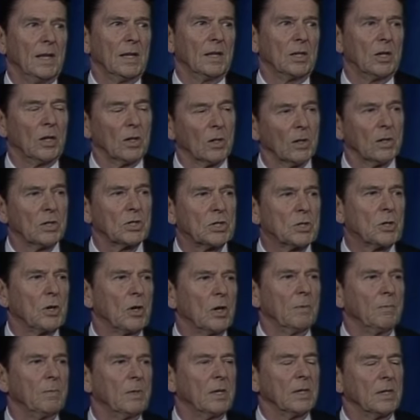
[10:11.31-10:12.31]
Girls
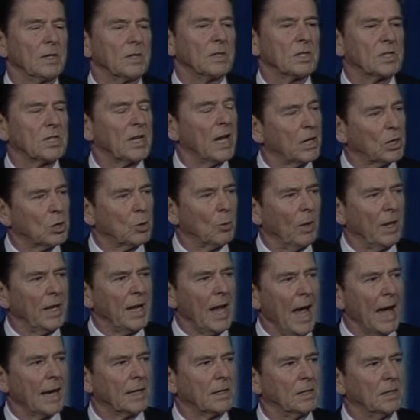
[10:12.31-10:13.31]
termed sexually
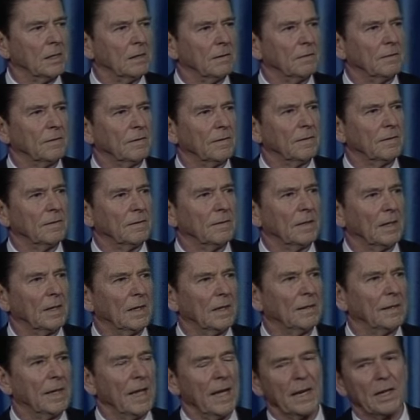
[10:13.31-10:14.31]
active,
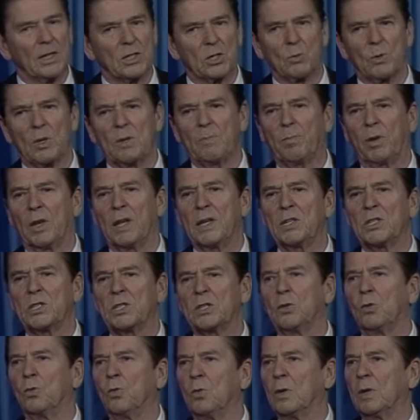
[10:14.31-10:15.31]
and that has
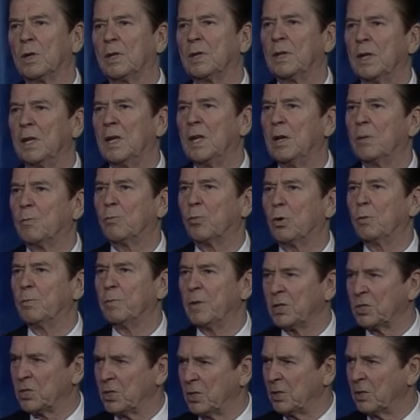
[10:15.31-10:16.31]
replaced the word
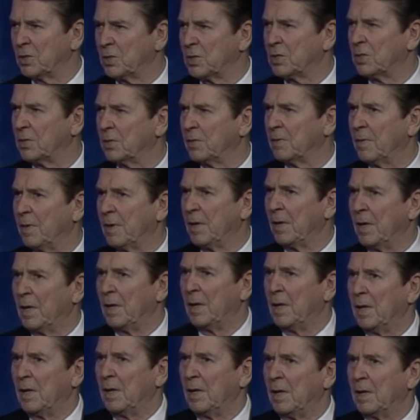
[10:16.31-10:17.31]
promiscuous,
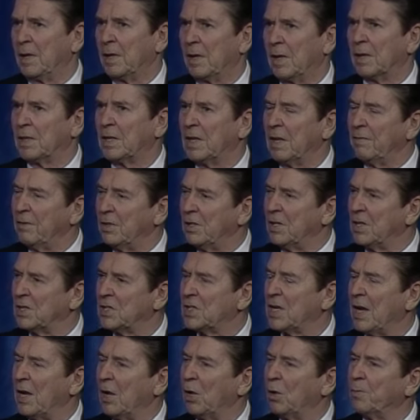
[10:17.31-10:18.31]
are given
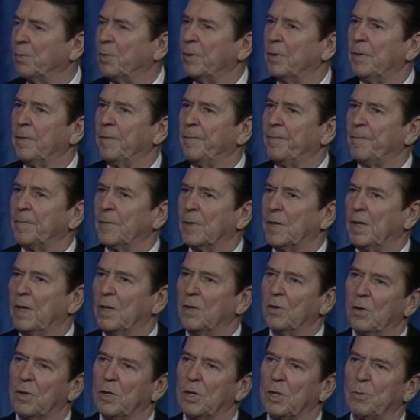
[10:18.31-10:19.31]
this help
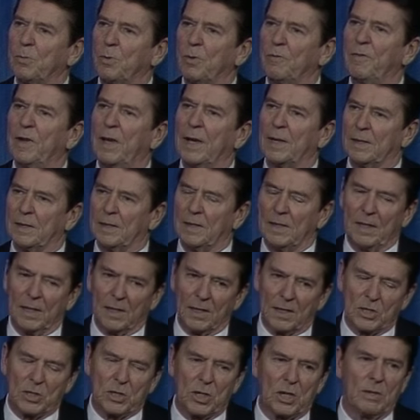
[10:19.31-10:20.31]
in order to prevent
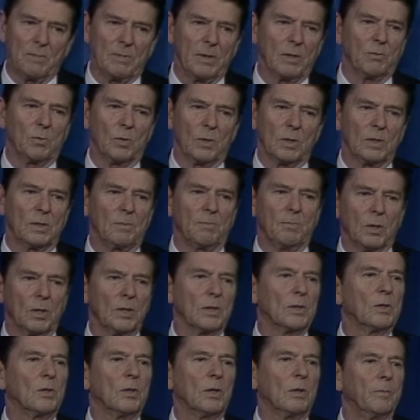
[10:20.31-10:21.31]
illegitimate
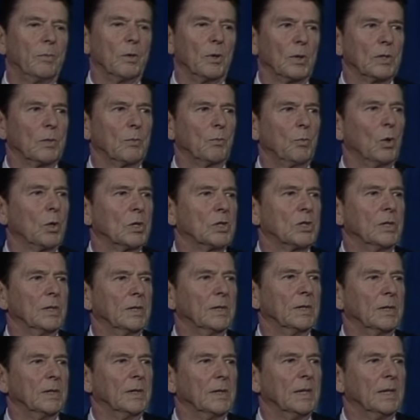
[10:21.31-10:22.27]
birth or abortion.